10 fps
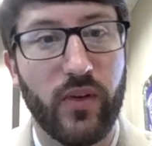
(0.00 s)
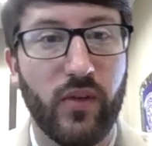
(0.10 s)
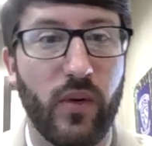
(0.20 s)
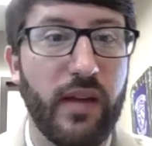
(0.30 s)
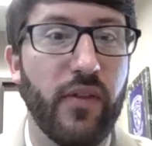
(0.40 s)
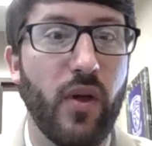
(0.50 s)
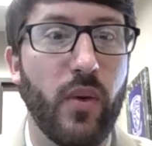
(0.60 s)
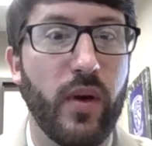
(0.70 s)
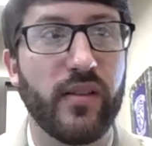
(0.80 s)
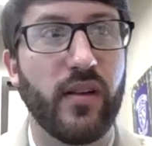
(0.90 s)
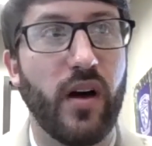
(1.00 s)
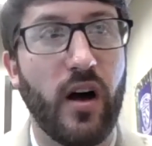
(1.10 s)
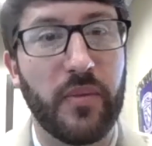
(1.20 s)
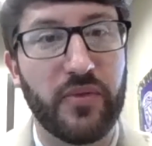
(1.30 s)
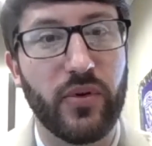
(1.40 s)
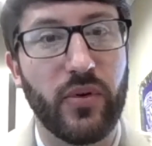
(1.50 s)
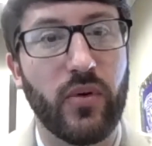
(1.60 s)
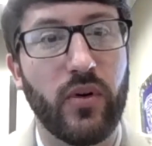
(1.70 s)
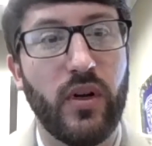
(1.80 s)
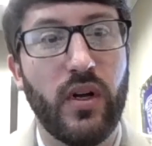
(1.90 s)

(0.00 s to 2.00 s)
And so even though it is optional,